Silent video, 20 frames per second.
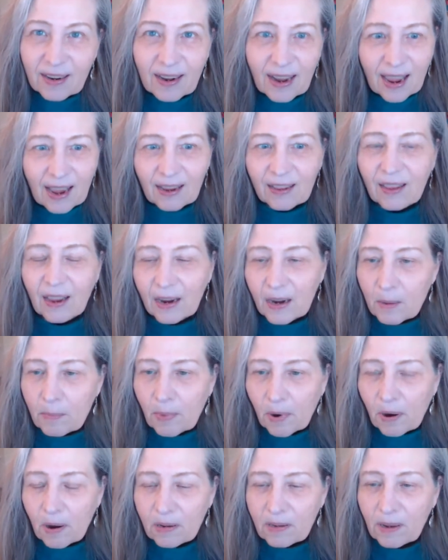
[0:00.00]
act like a
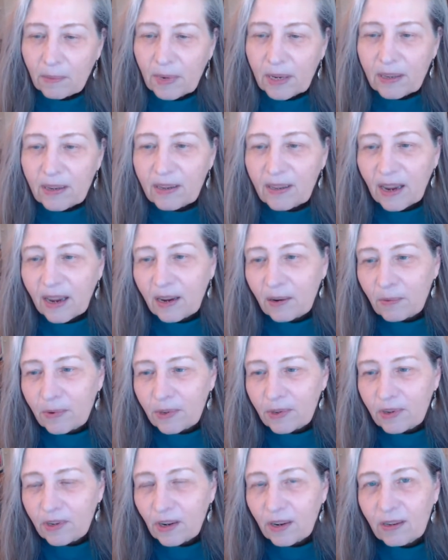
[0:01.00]
boss. I mean, Stan
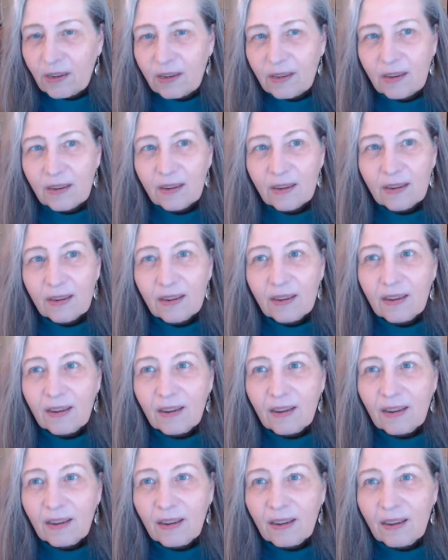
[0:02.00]
was
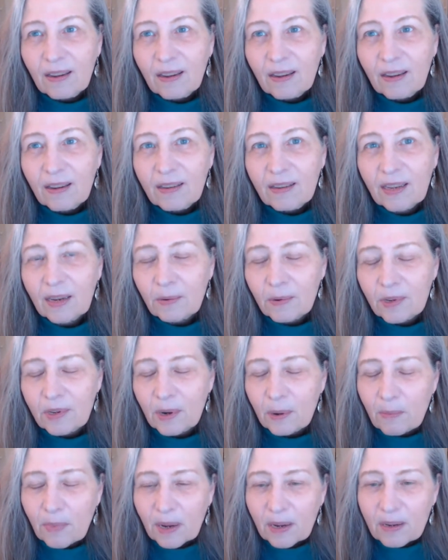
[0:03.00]

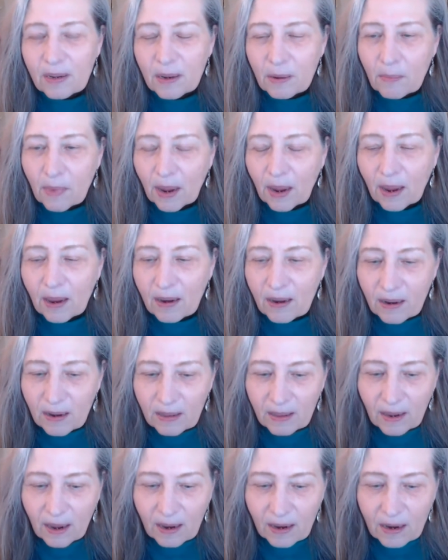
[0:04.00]
an amazing man
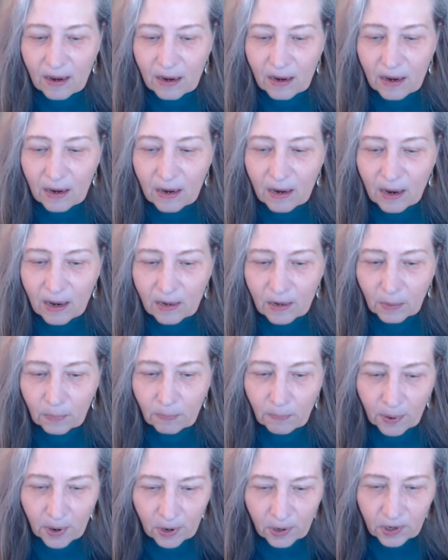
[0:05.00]
in that he, as a
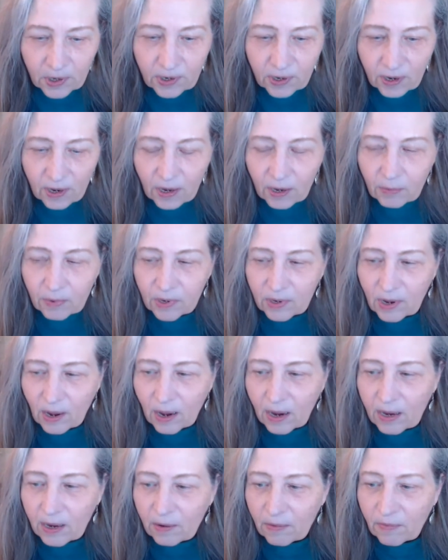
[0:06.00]
person, he was
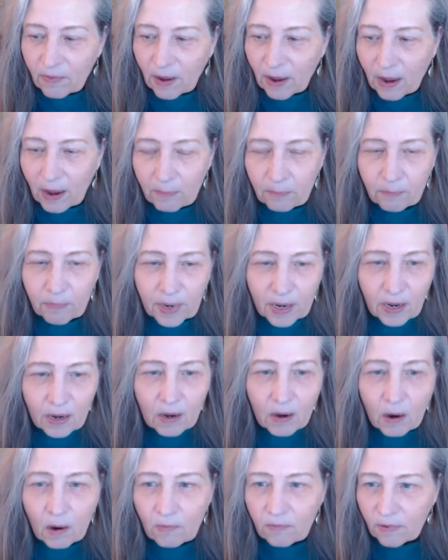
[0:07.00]
kind of a
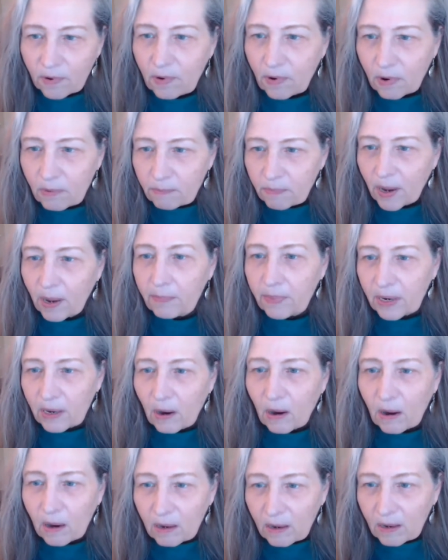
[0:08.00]
big overgrown puppy
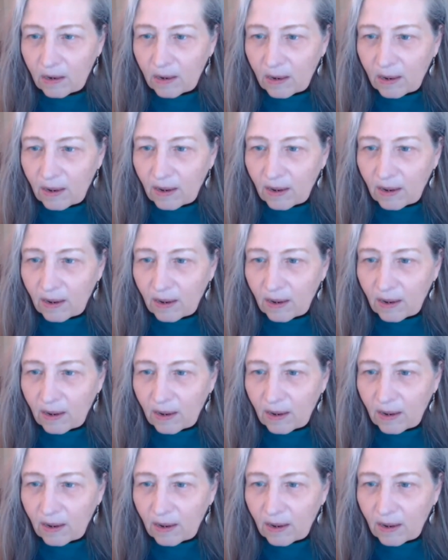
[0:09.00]
dog,